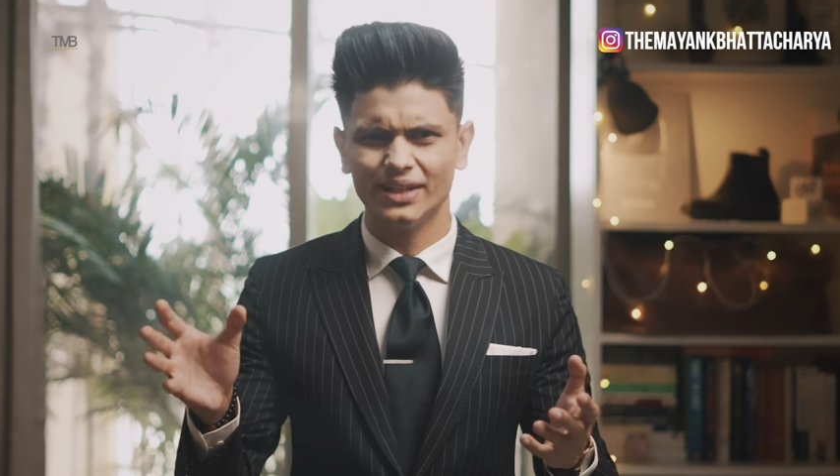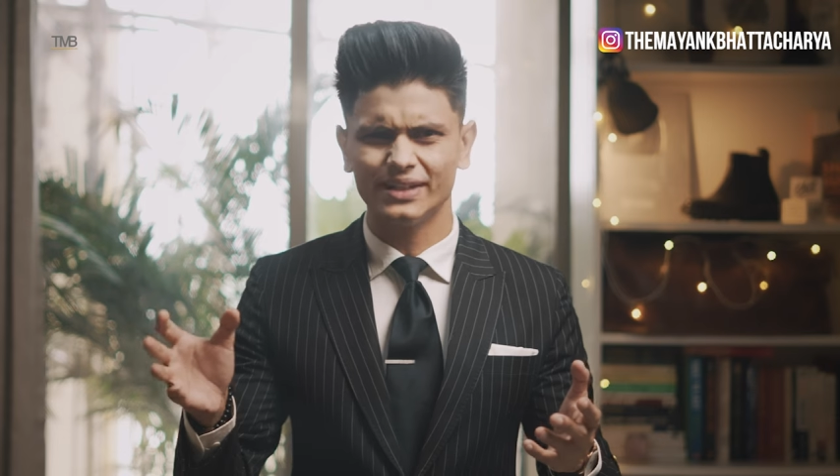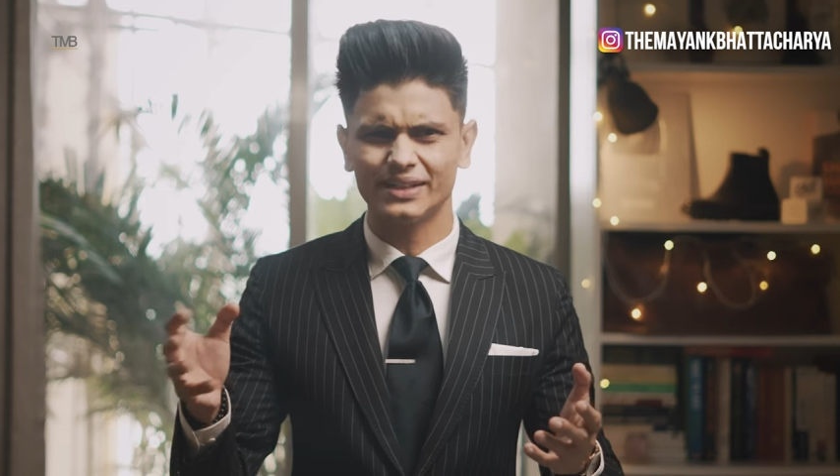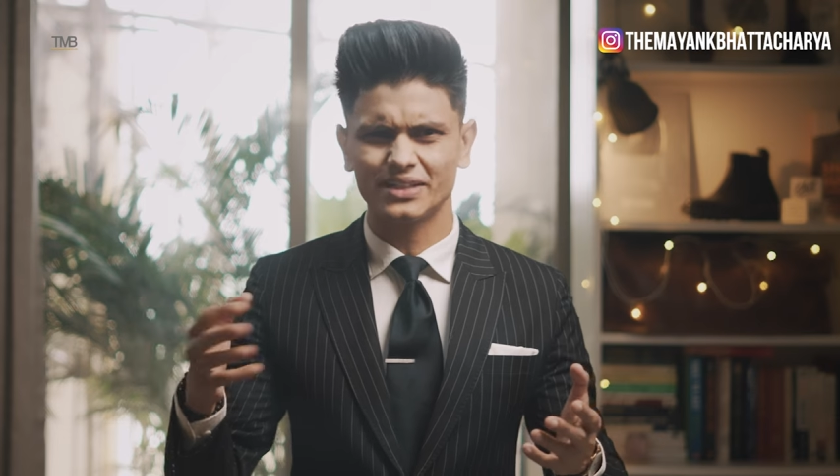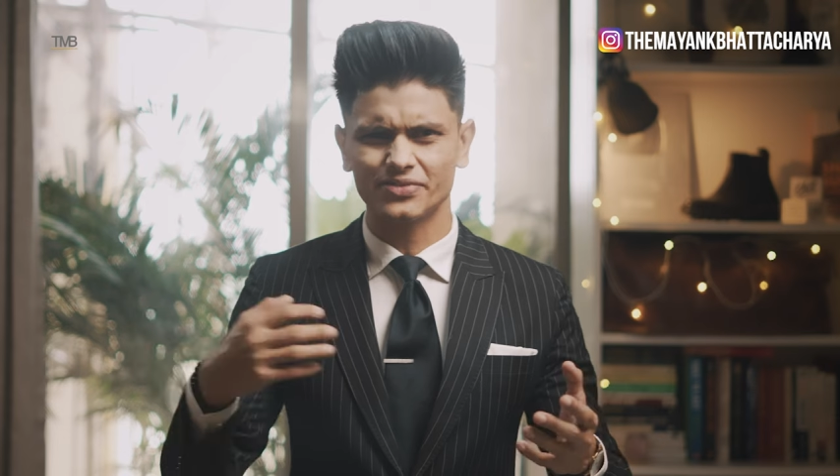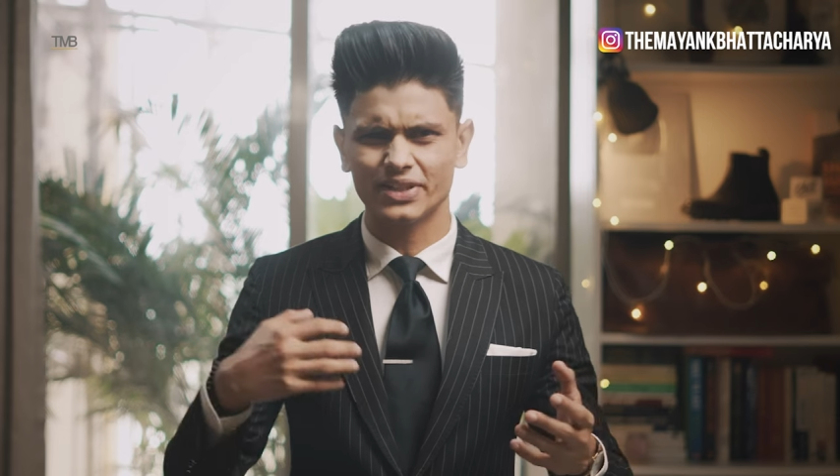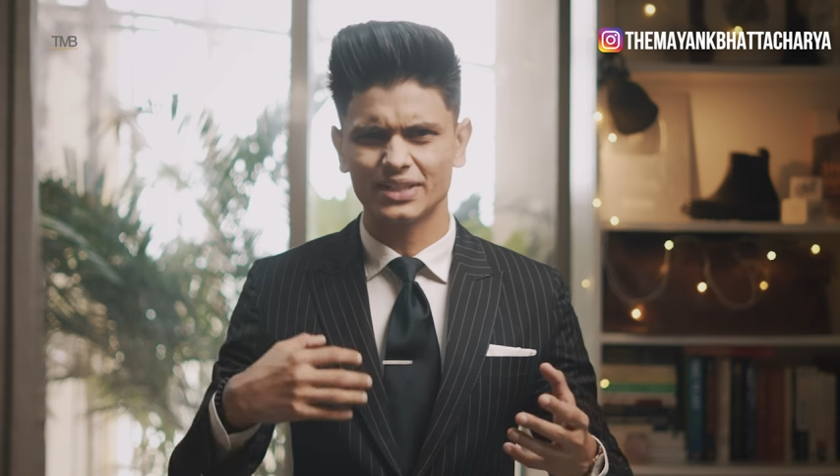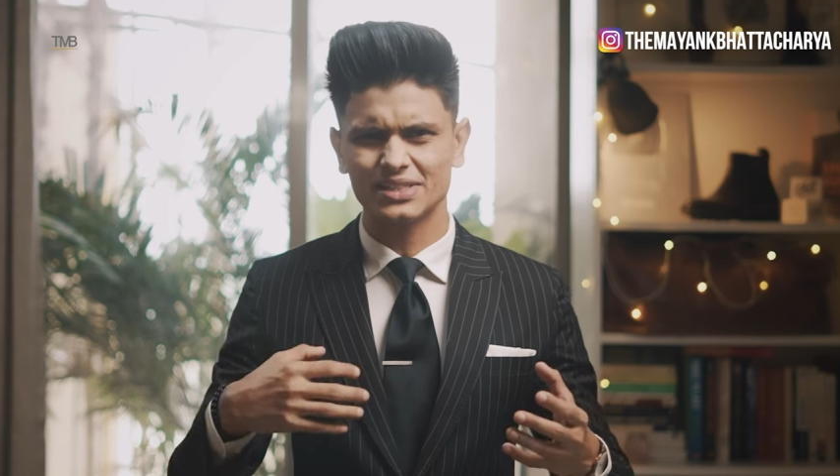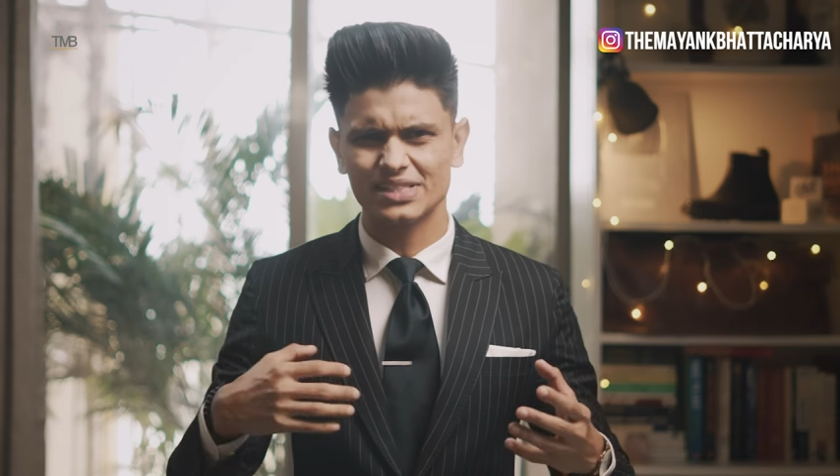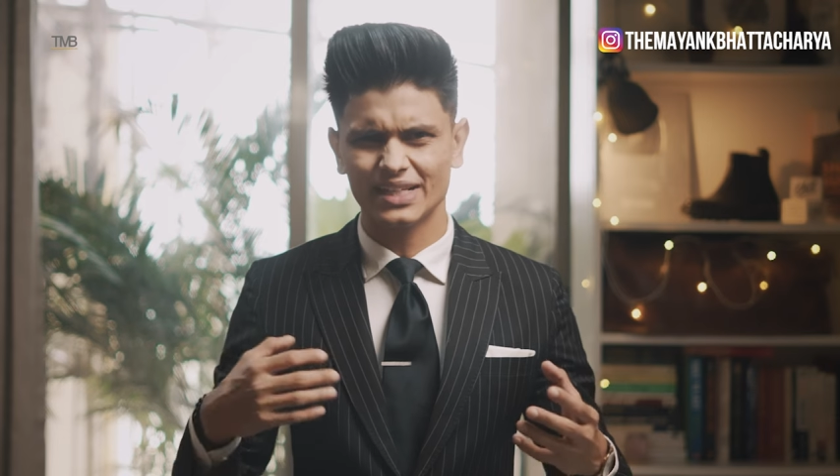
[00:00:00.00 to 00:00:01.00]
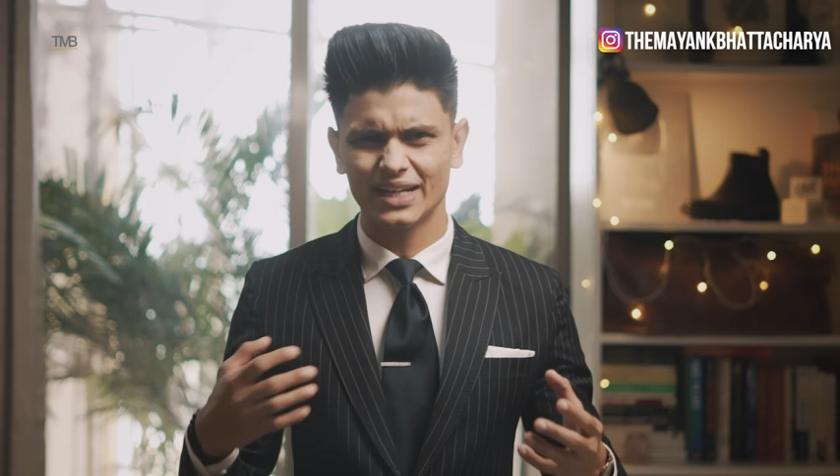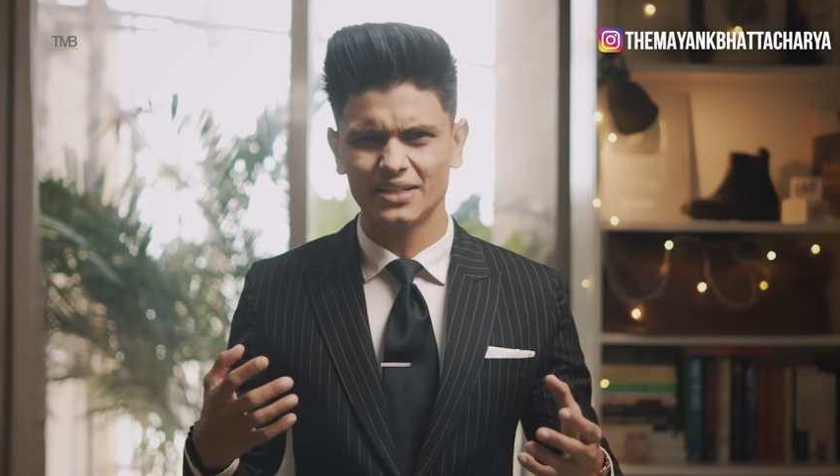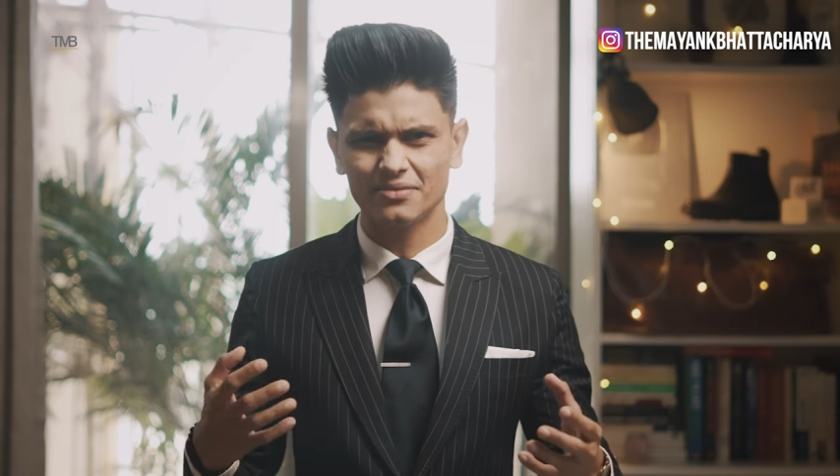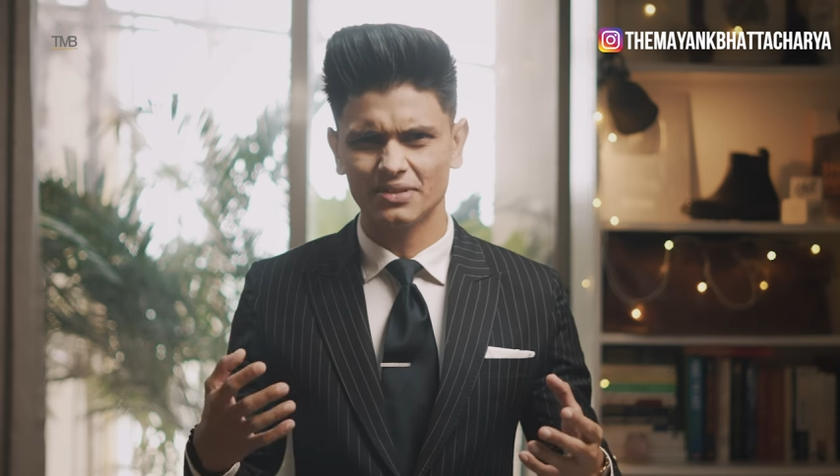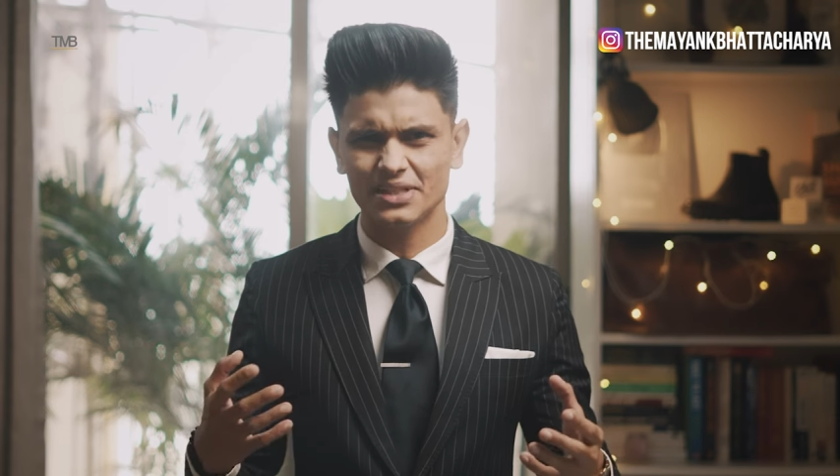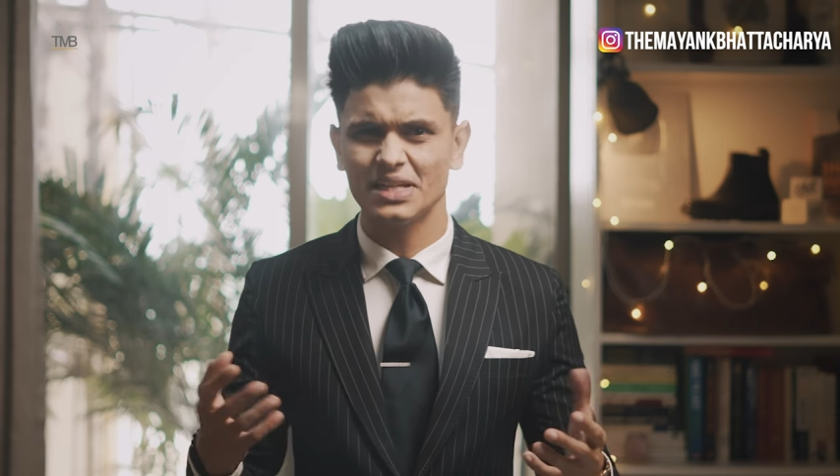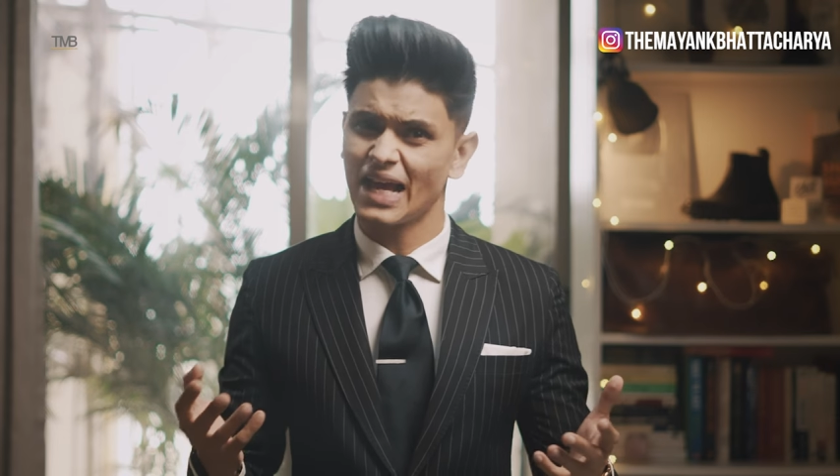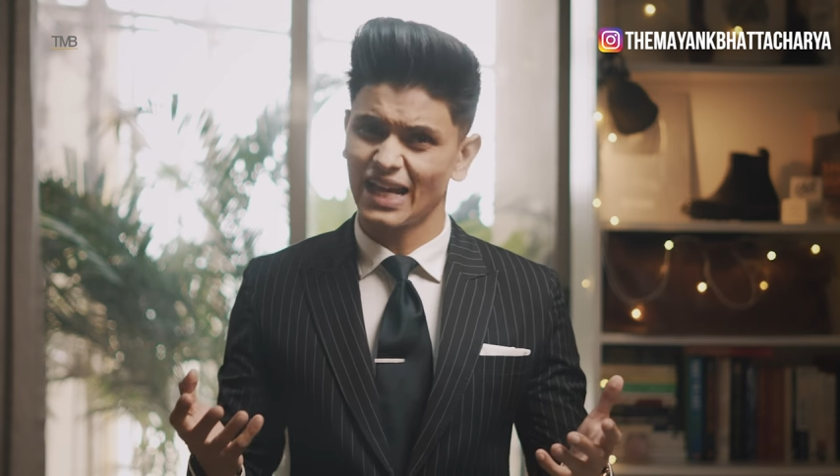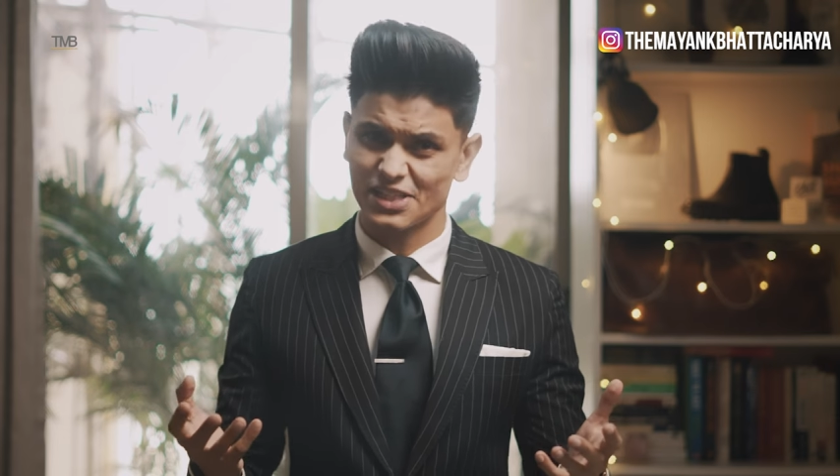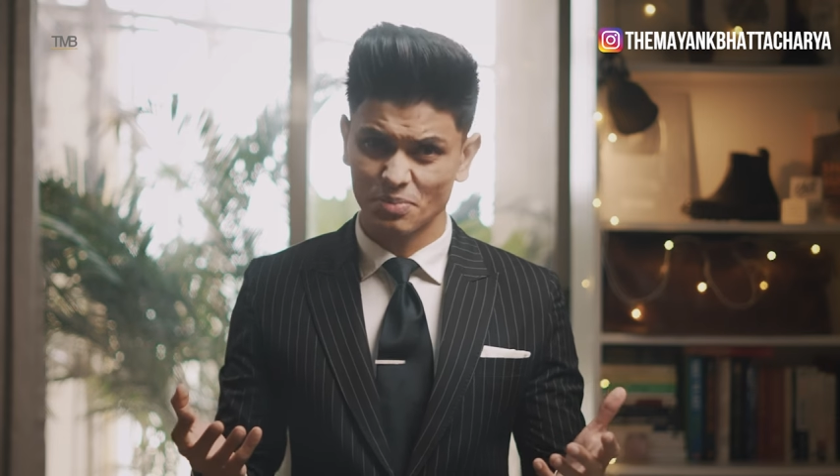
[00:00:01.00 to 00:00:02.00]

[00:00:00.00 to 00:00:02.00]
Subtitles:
let it affect us negatively as